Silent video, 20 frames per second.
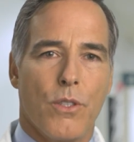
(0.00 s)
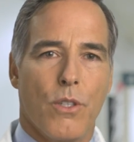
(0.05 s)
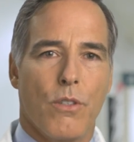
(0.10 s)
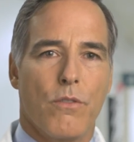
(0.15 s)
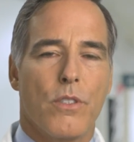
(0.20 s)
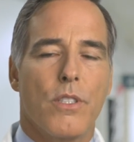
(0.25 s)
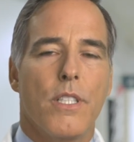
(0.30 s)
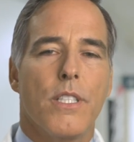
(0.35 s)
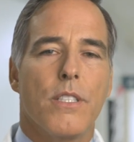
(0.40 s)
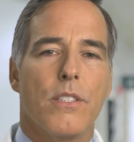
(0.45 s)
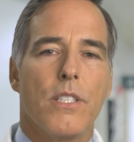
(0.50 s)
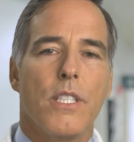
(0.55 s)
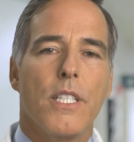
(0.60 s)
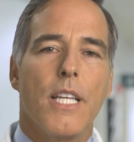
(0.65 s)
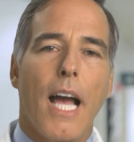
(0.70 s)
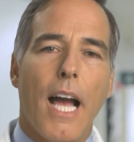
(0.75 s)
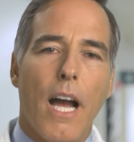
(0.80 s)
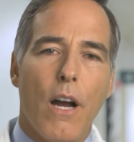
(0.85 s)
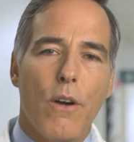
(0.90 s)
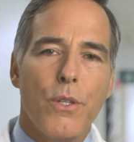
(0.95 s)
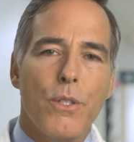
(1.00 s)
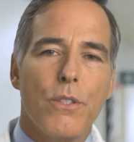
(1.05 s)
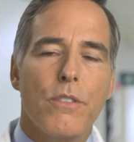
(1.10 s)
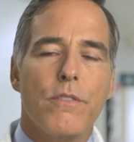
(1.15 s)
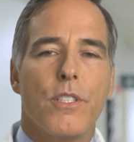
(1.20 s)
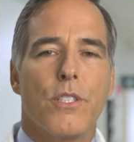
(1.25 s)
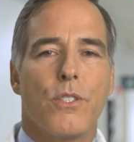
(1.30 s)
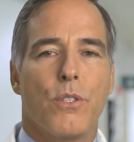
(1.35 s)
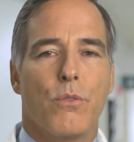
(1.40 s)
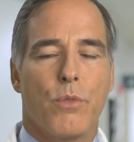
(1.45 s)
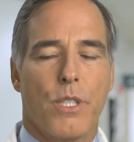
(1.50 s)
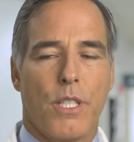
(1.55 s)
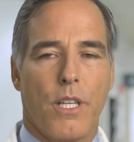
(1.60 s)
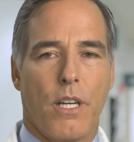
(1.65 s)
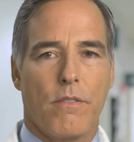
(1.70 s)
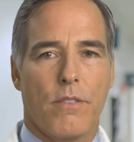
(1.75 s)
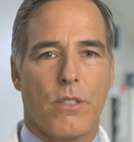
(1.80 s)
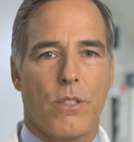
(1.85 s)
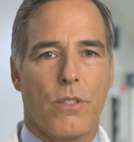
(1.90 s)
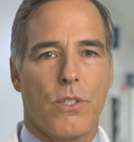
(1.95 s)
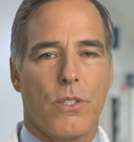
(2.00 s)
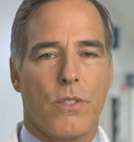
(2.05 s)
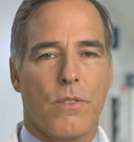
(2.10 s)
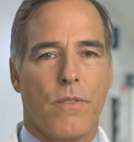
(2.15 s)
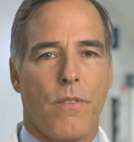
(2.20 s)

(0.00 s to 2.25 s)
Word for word: over and see how your vision recovers.